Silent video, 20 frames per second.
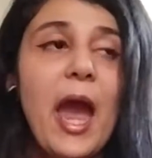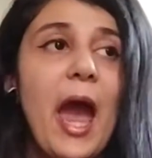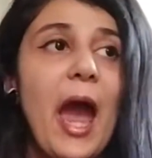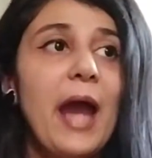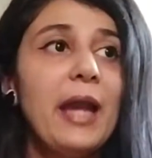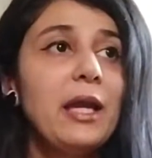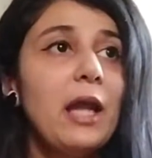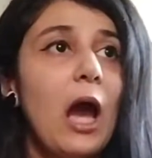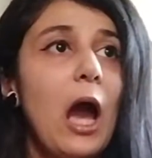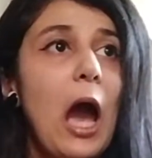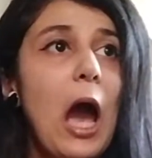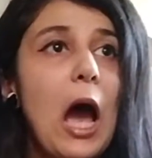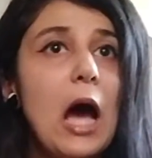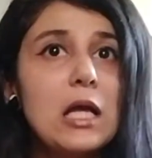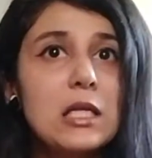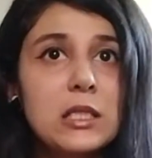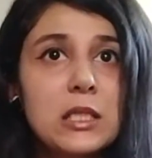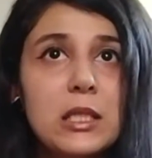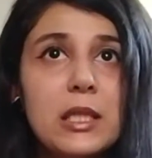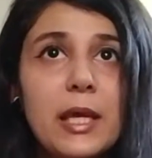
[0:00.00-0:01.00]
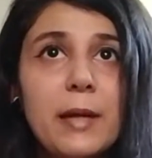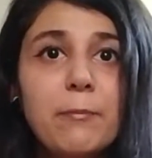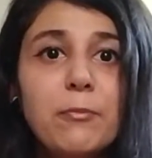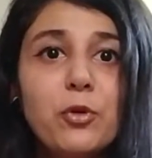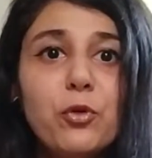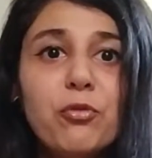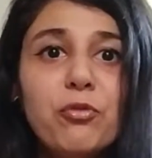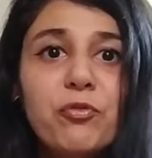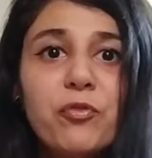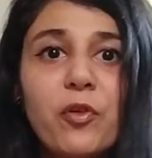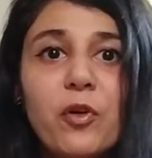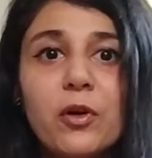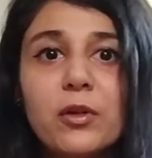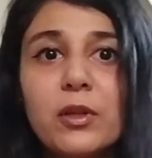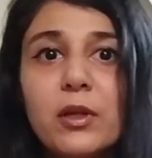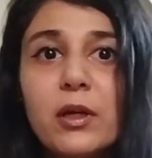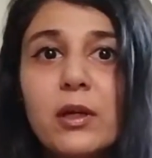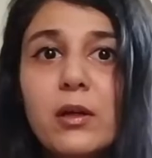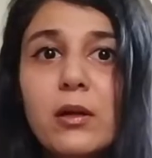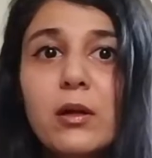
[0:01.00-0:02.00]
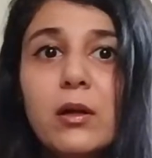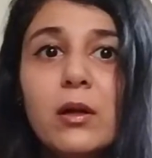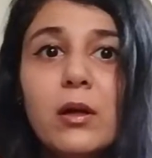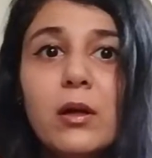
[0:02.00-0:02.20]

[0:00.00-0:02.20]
and ask them to further